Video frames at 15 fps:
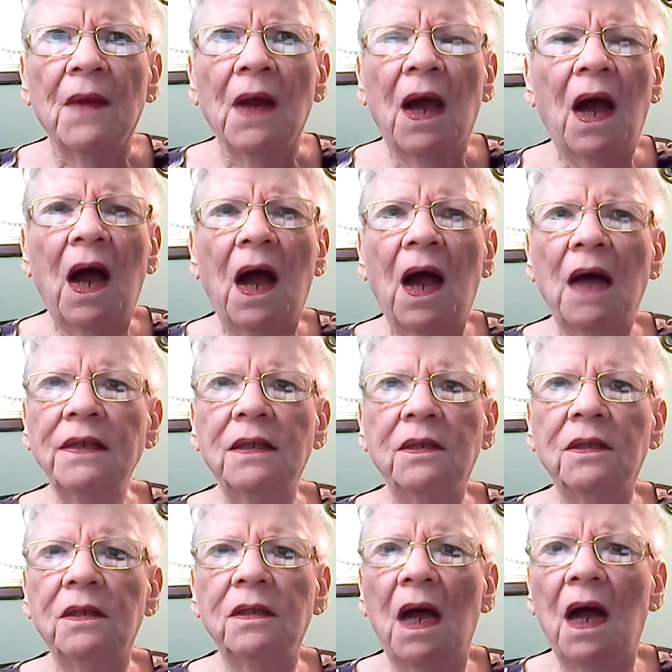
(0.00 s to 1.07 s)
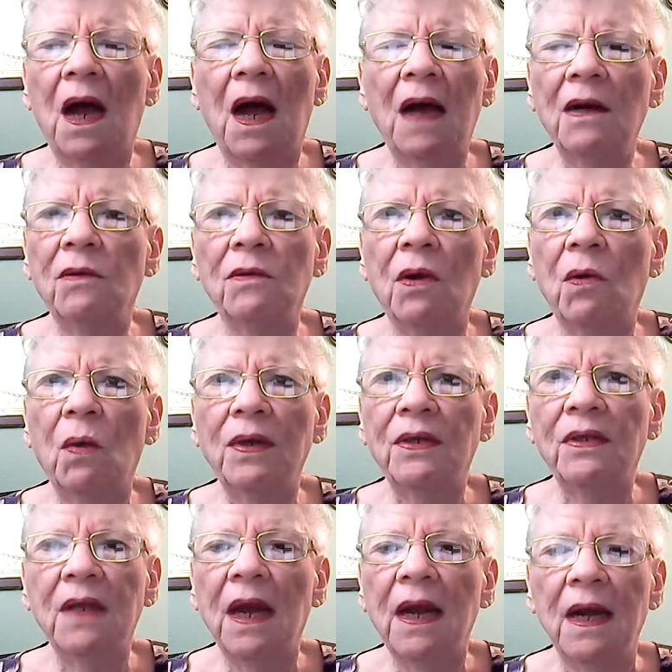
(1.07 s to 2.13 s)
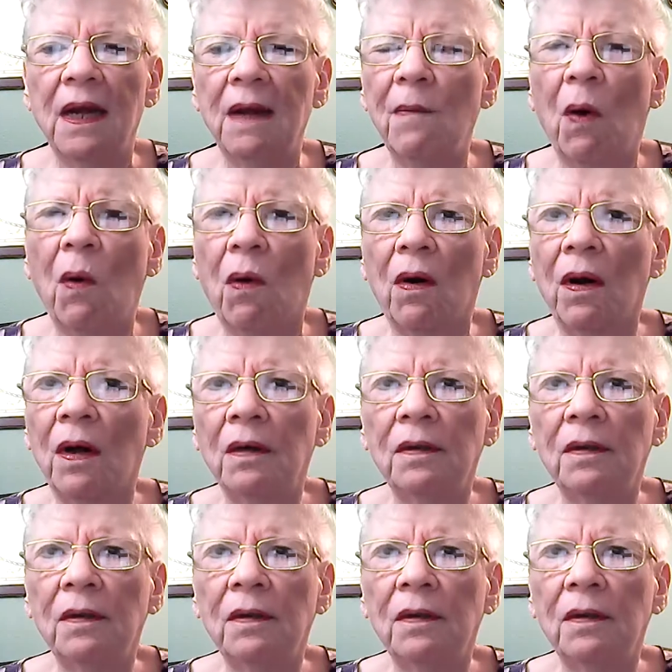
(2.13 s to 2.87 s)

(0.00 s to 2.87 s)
I, I don't know what to say anymore.